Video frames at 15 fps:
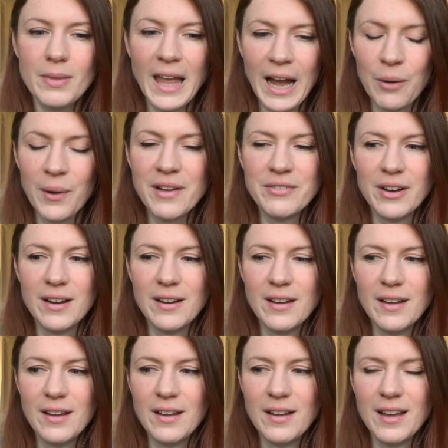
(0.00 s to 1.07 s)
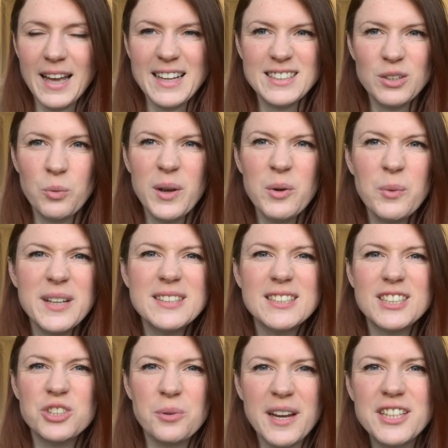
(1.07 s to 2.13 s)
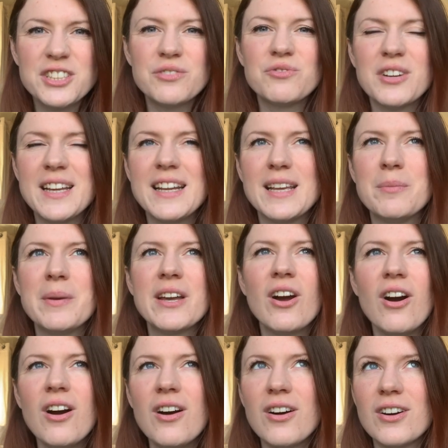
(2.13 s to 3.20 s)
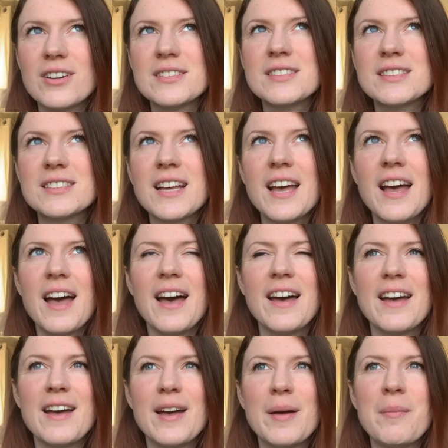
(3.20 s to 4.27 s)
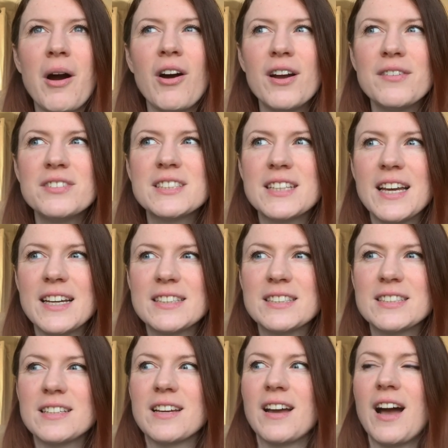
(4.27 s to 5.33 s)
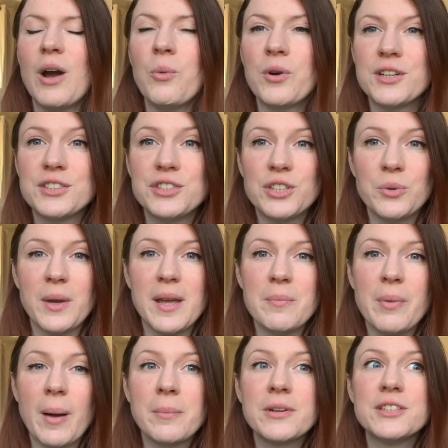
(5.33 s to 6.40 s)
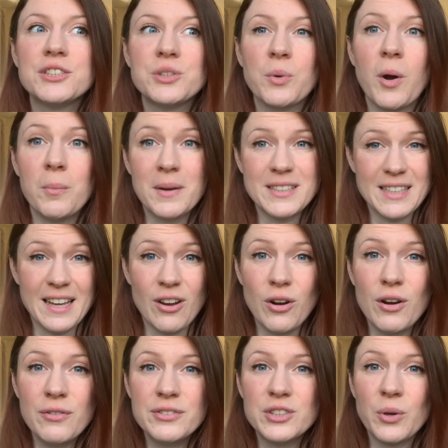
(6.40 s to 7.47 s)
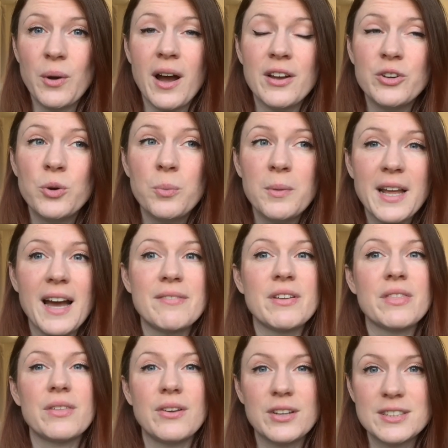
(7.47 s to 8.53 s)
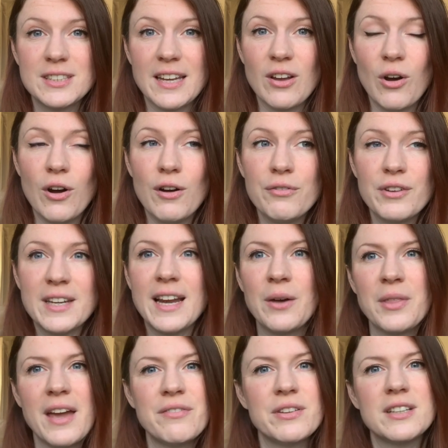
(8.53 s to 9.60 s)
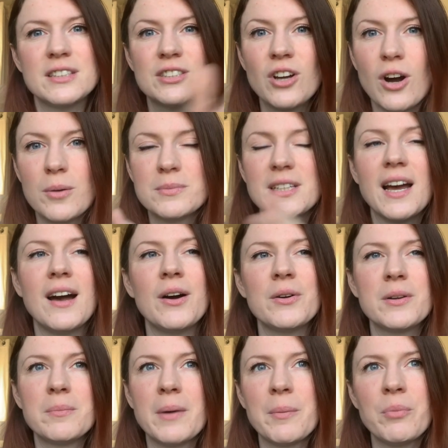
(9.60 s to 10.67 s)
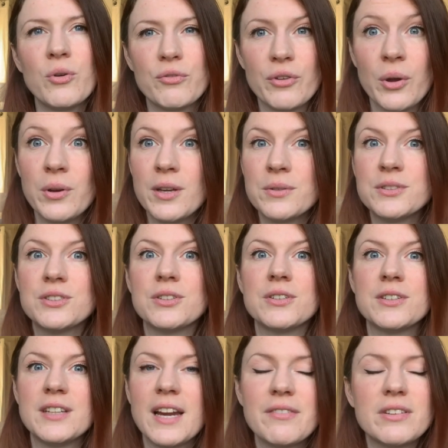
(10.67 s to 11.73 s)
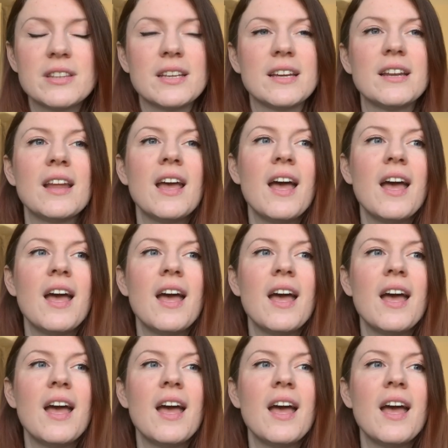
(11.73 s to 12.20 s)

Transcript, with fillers: However, it's a win-win situation really because um, I've said I want to do it, but I'm going to do it on my day off. So I normally have a Thursday off. And now that everything's calmed down and my portfolio's done and everything,